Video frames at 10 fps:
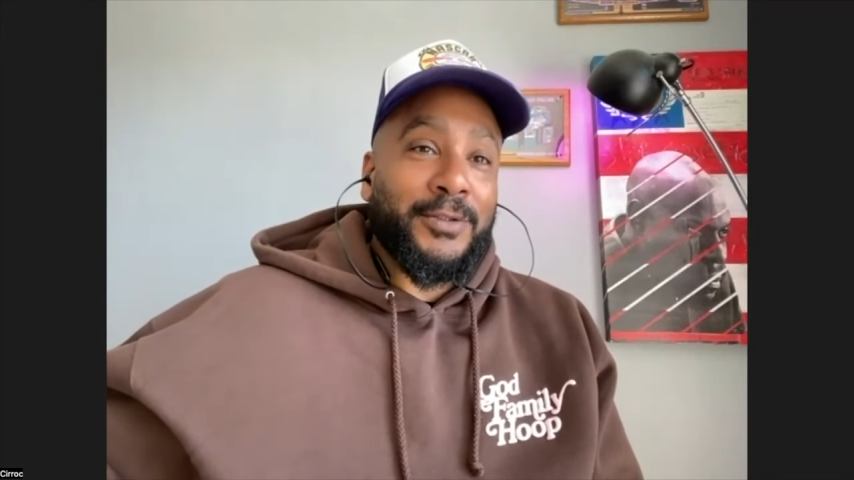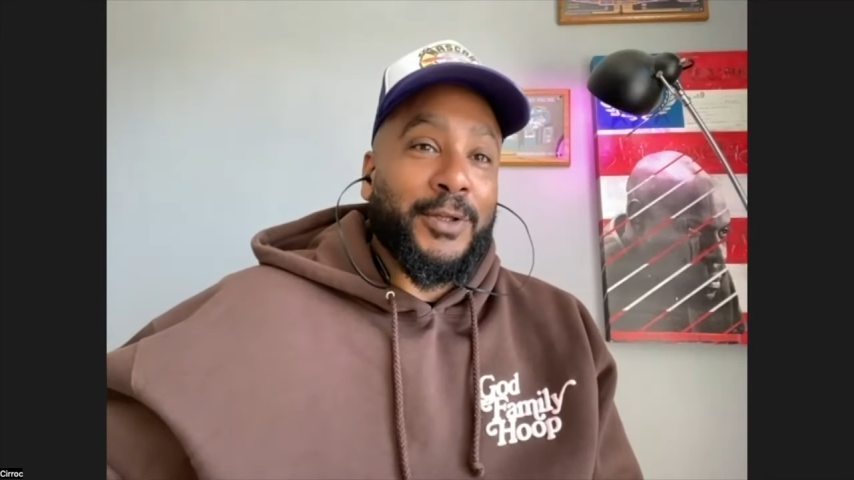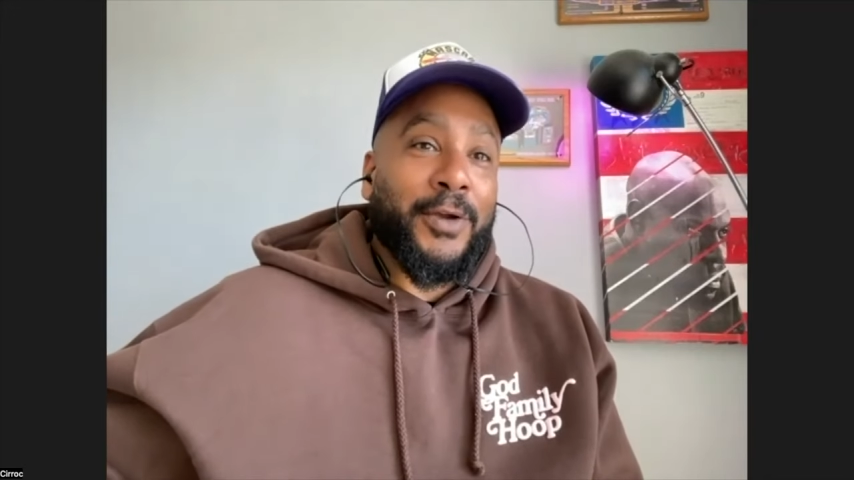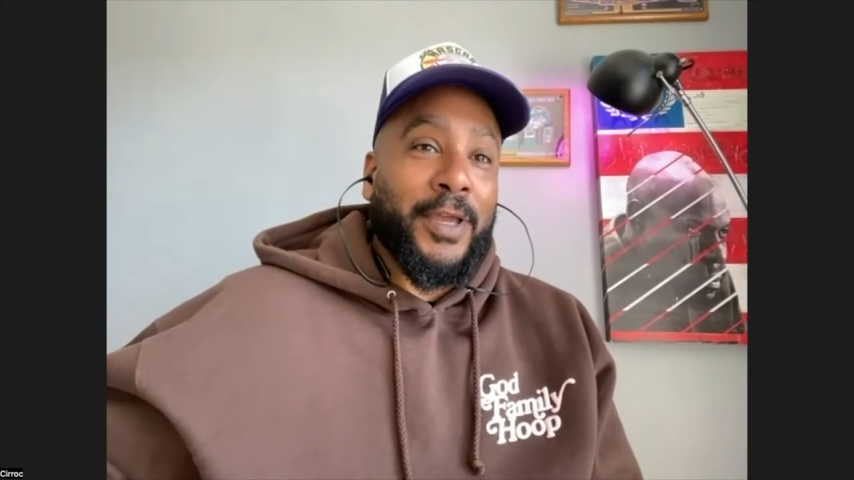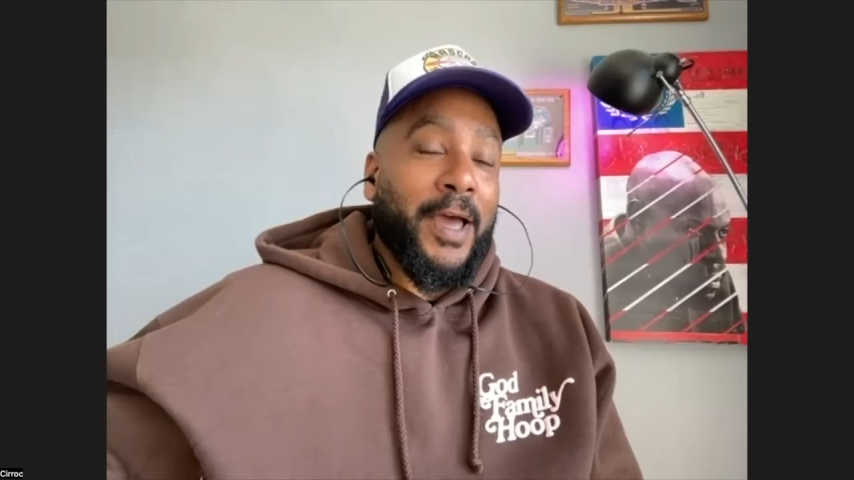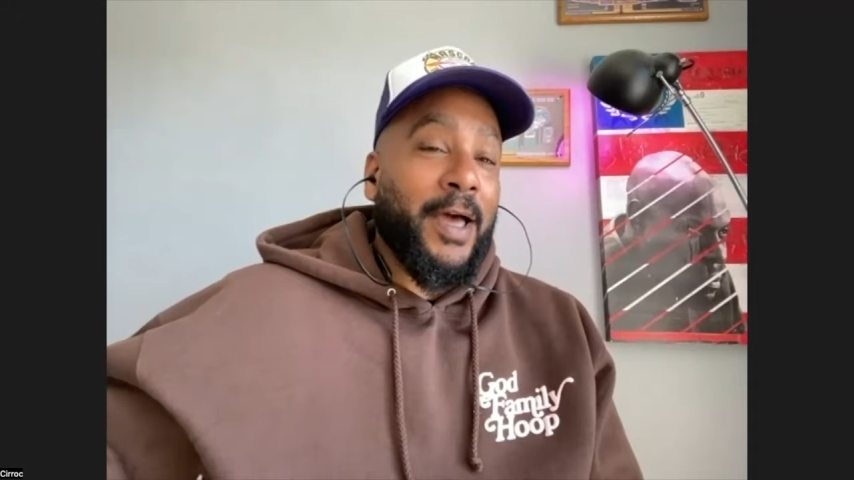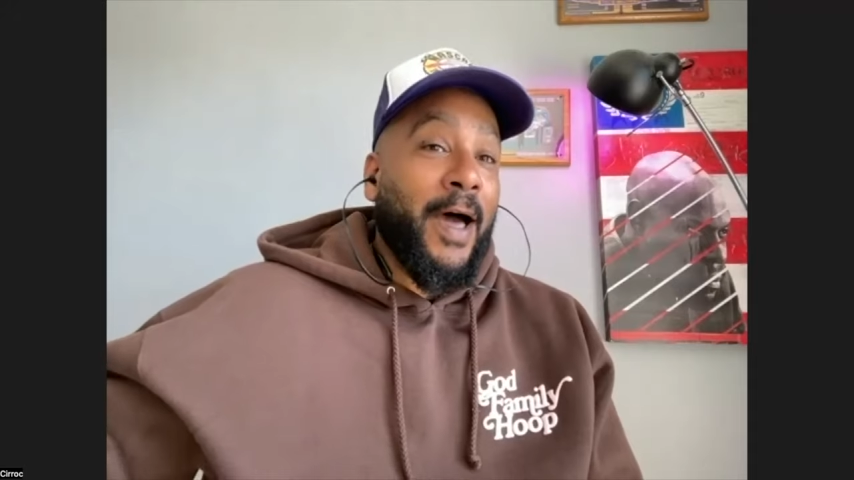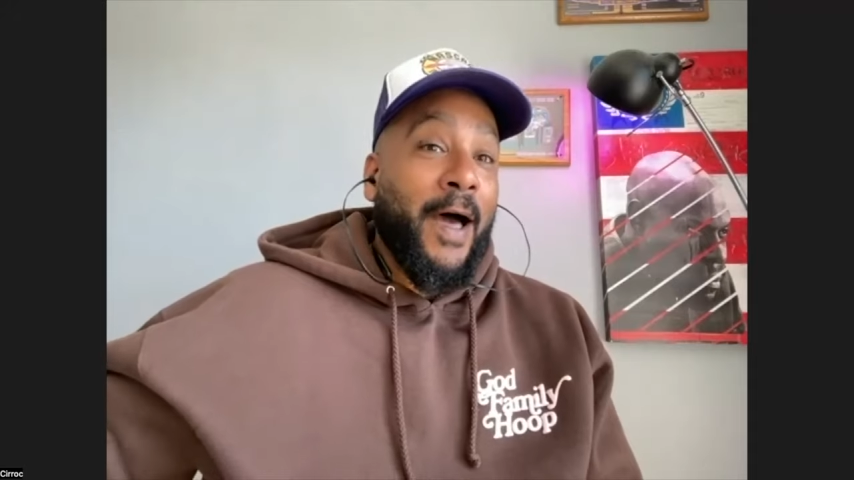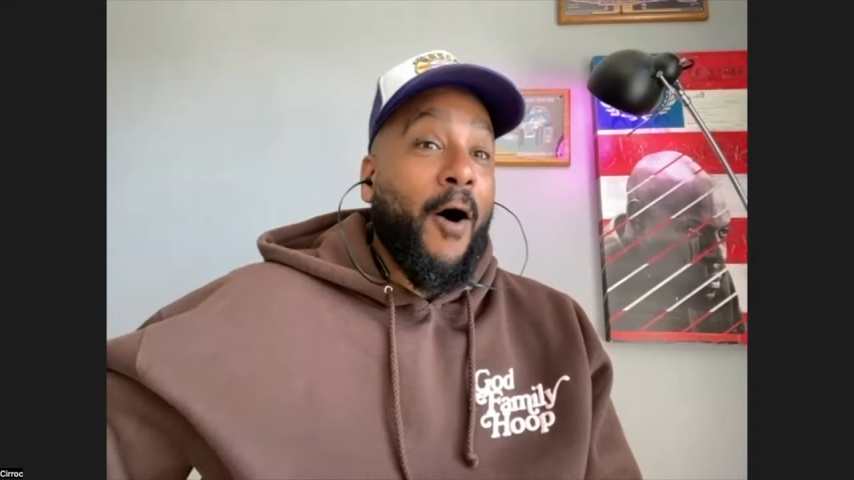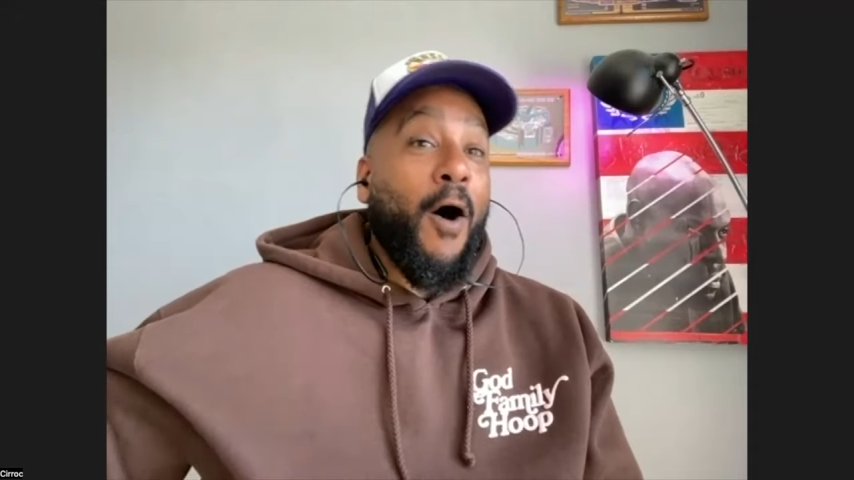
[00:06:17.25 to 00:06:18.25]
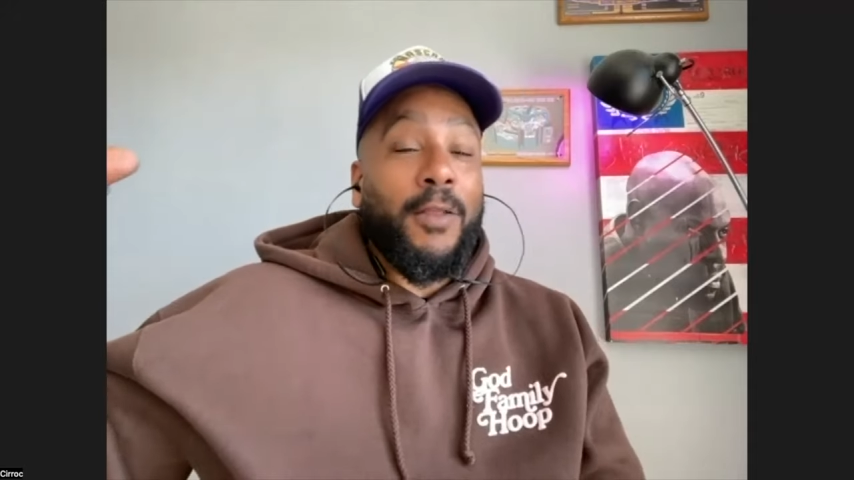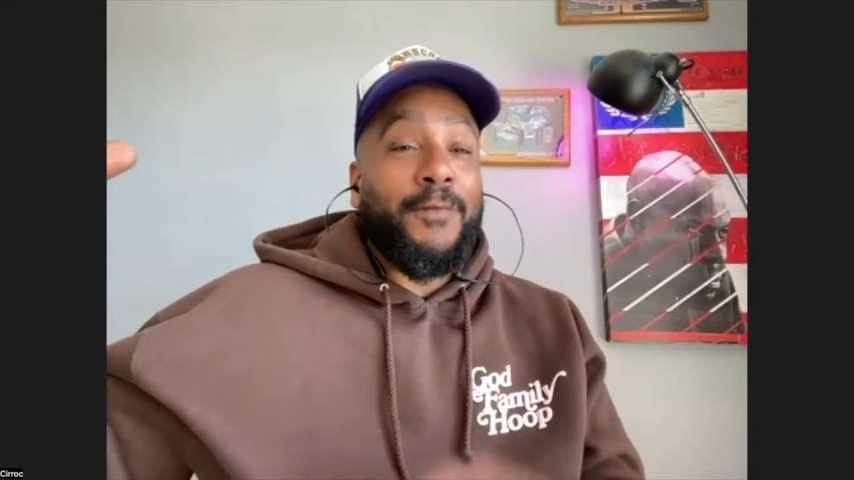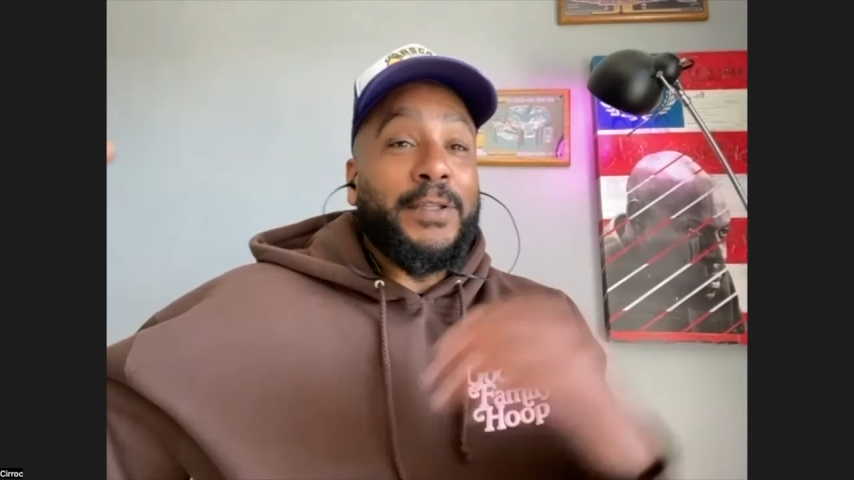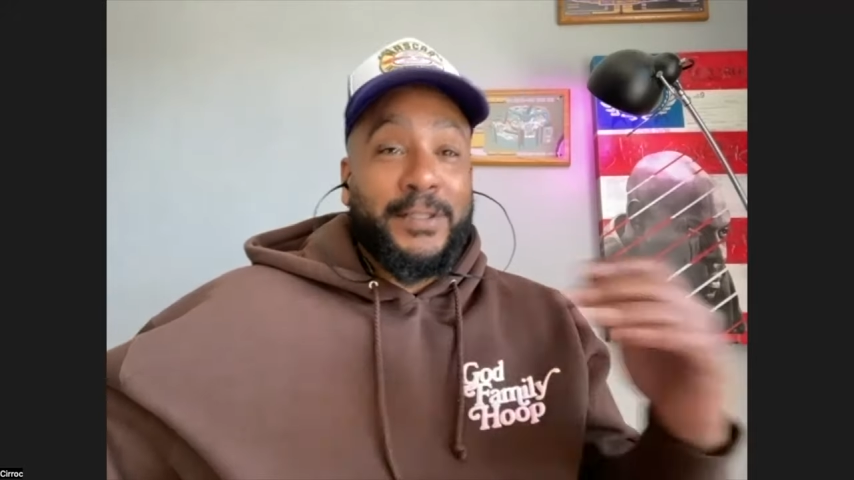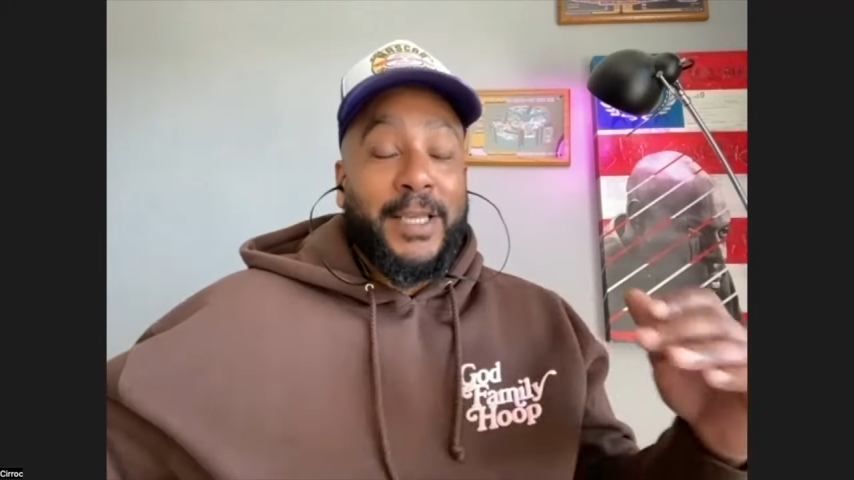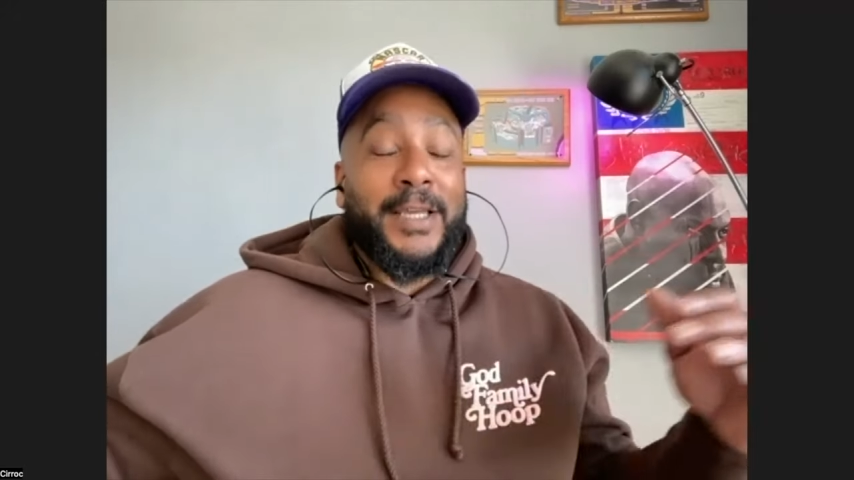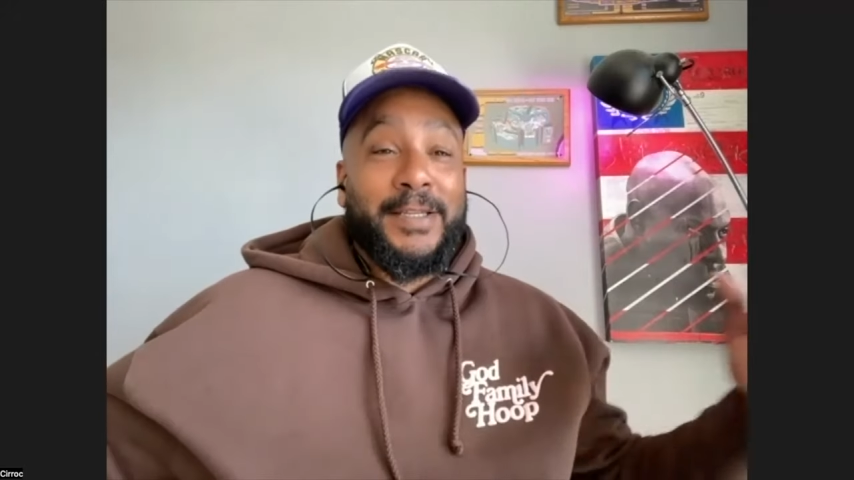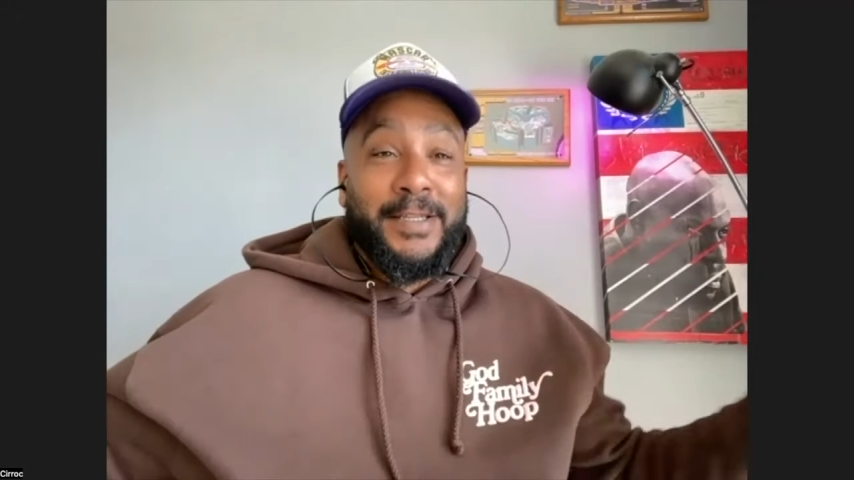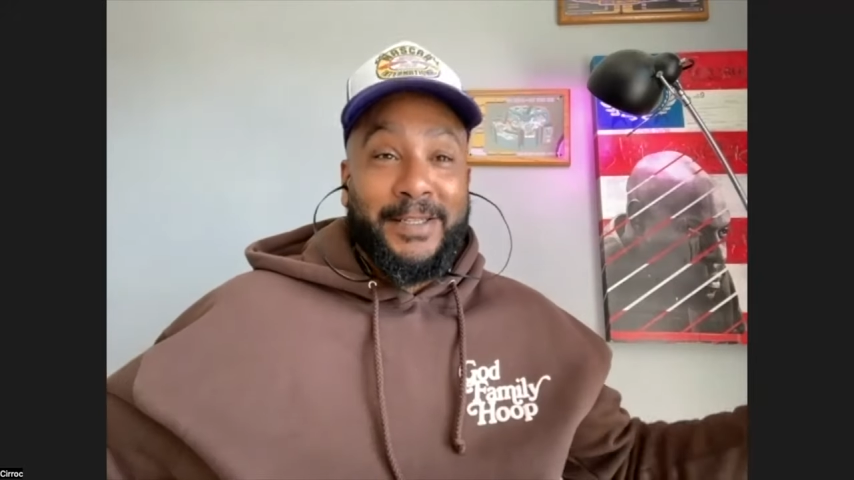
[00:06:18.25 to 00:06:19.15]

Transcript: So he, all of a sudden,